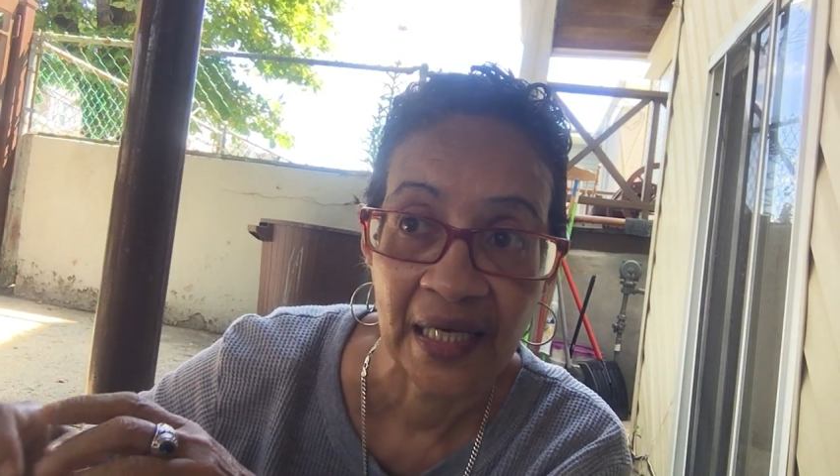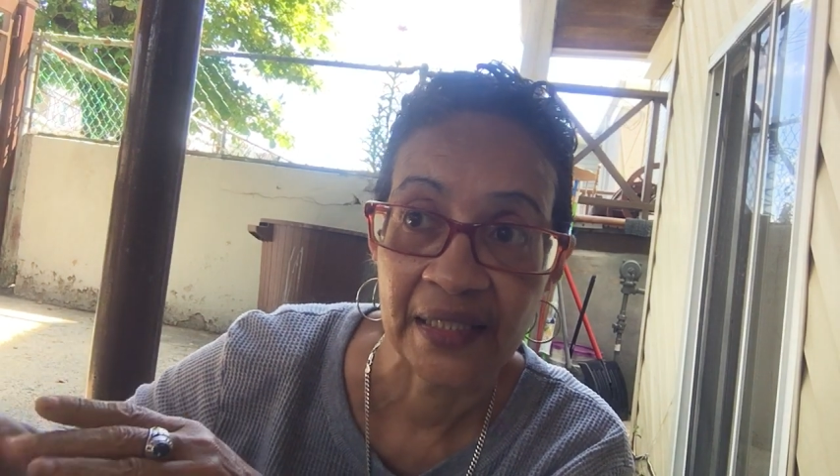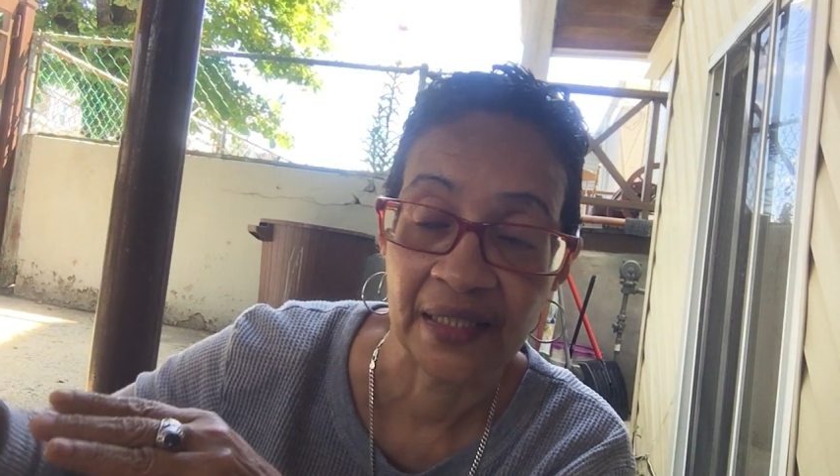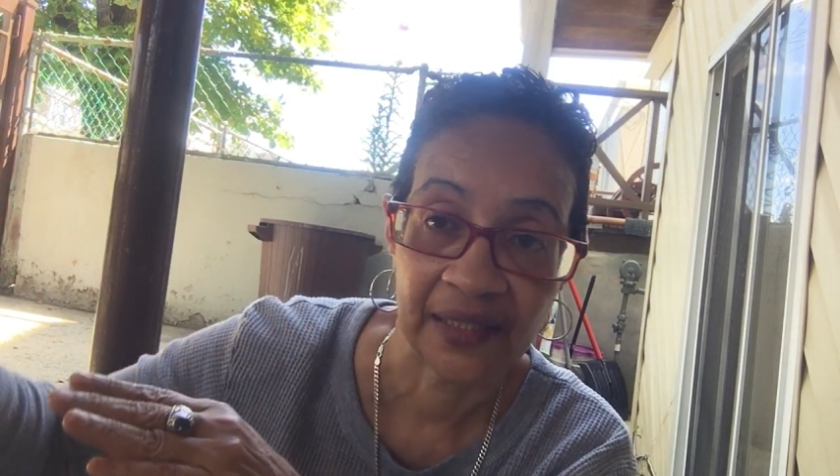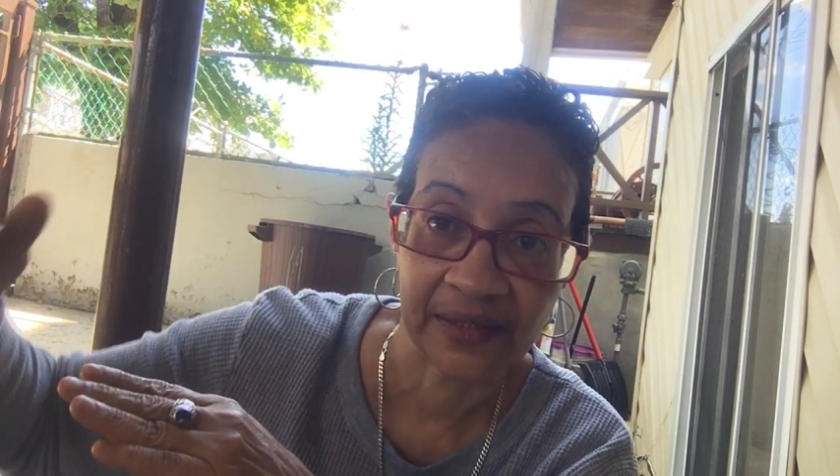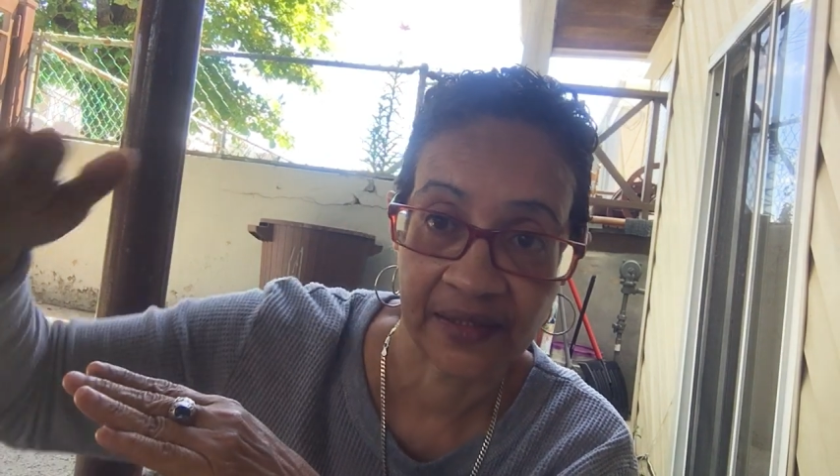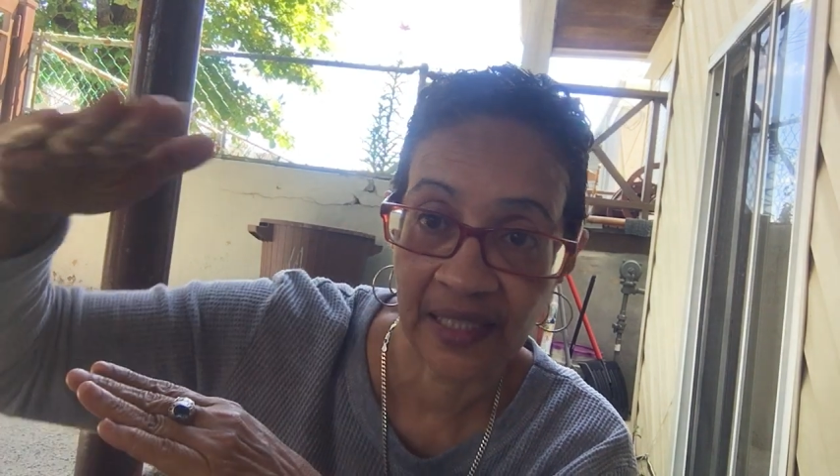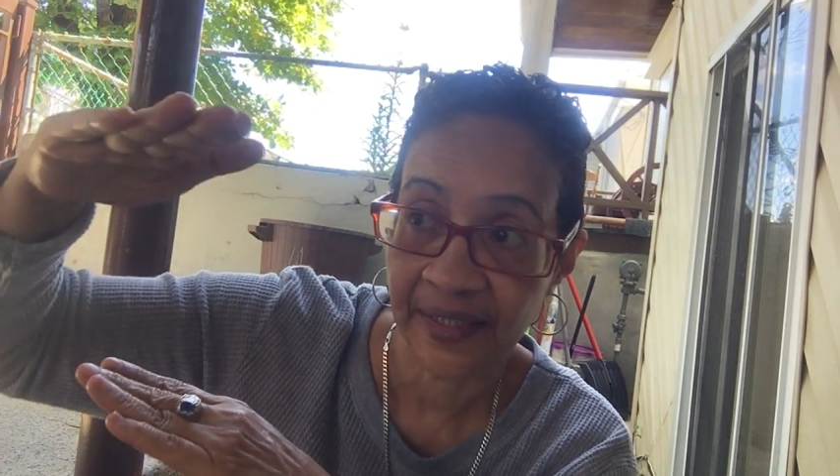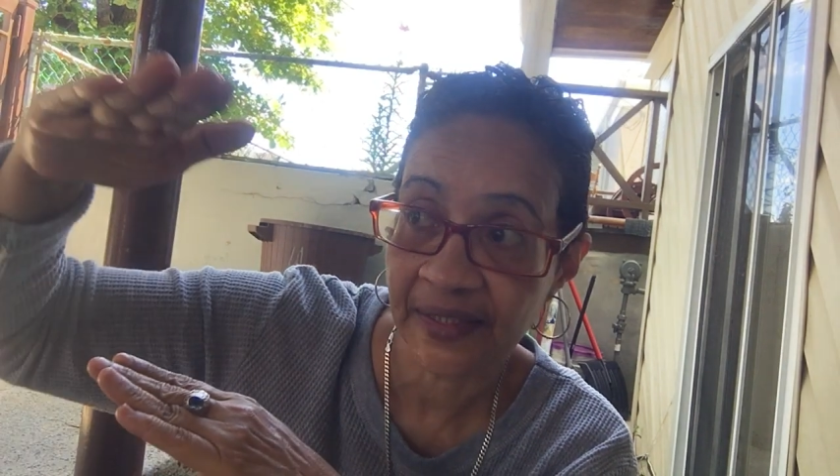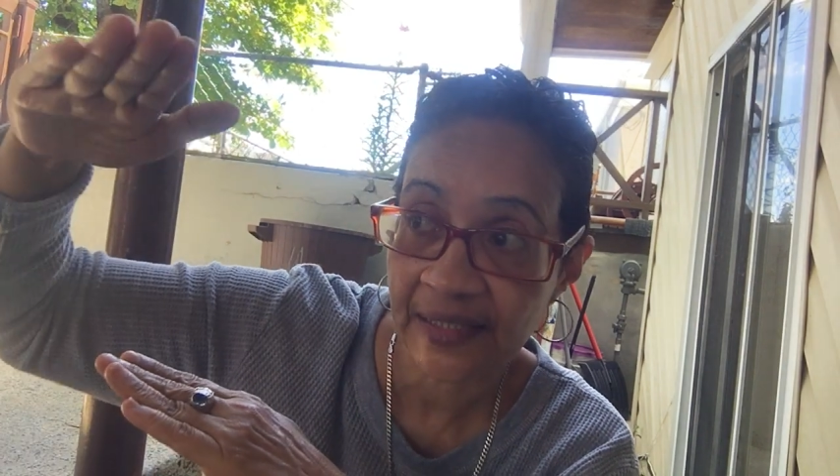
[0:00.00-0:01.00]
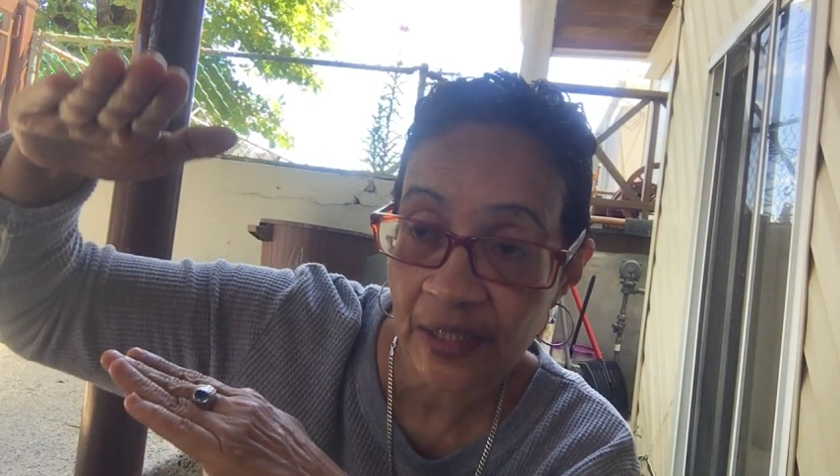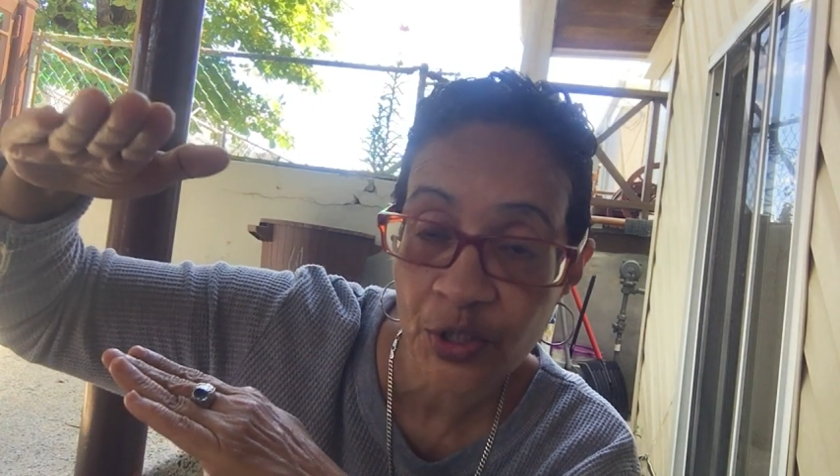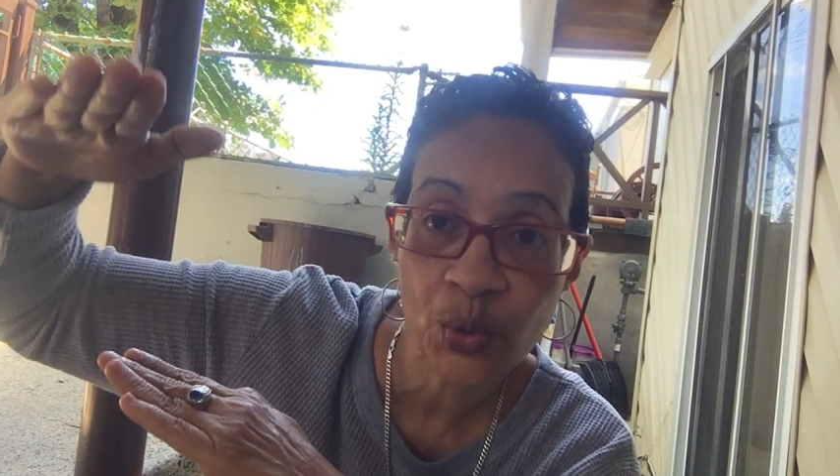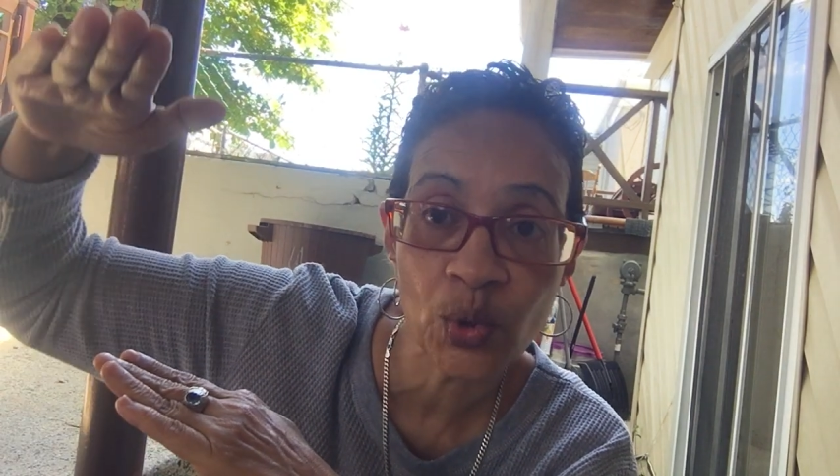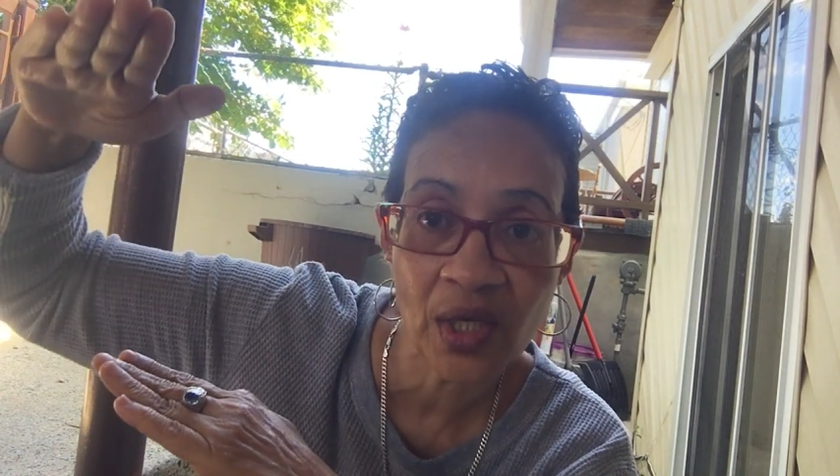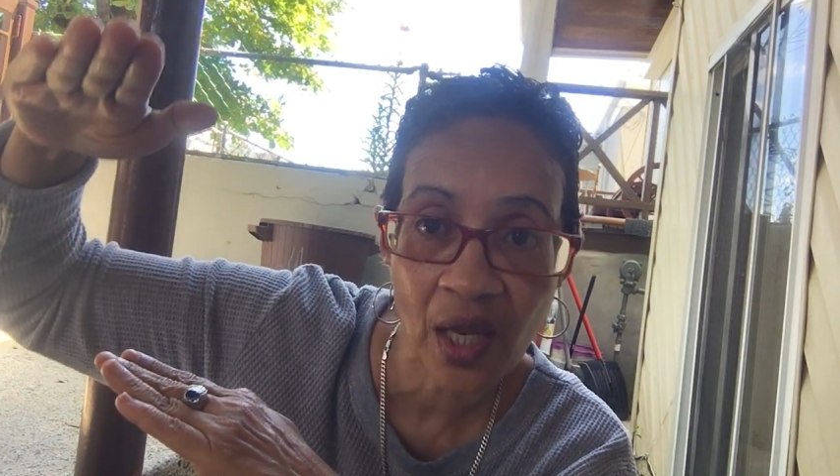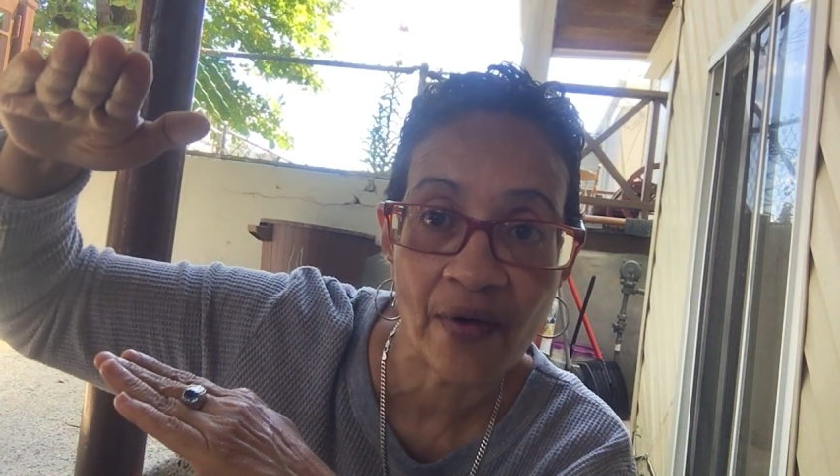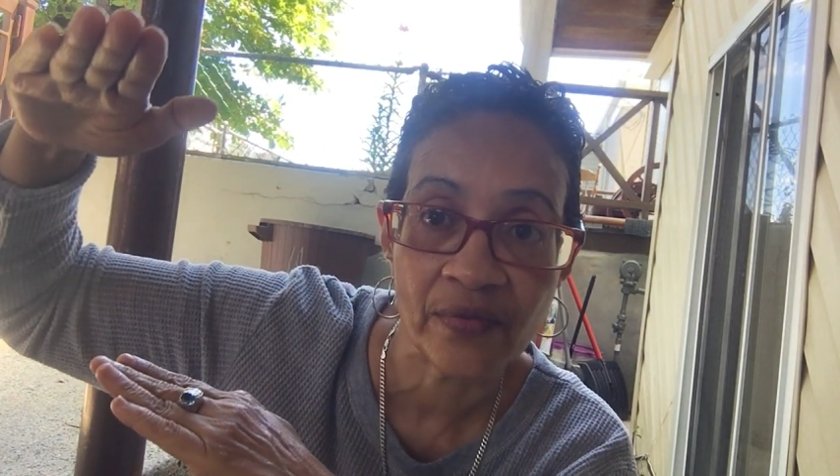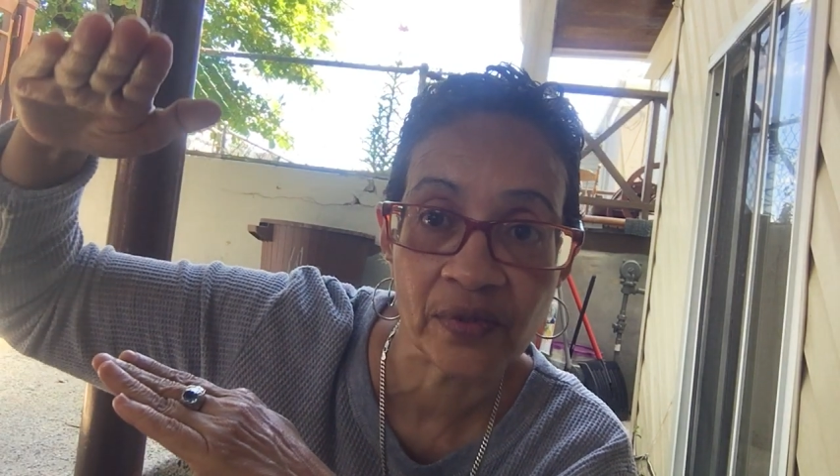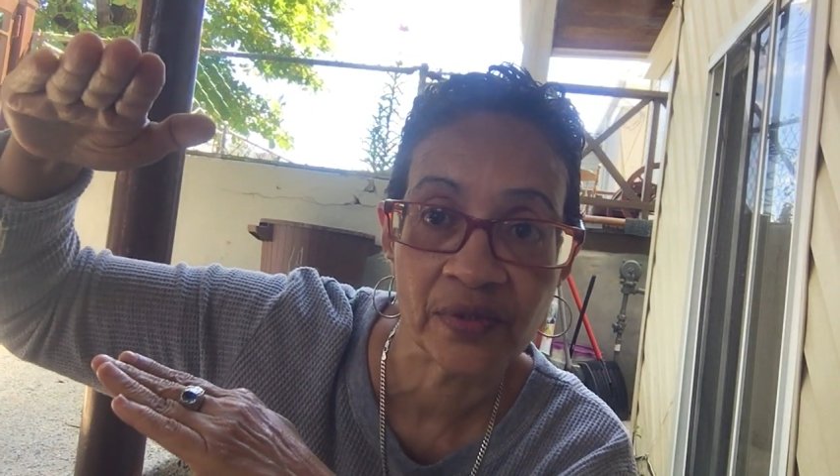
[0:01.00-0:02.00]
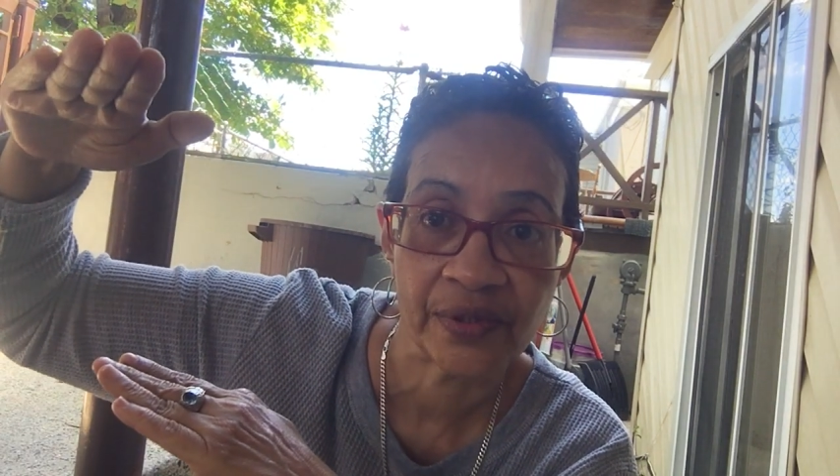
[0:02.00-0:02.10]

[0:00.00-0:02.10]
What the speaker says: and I got it down to a level.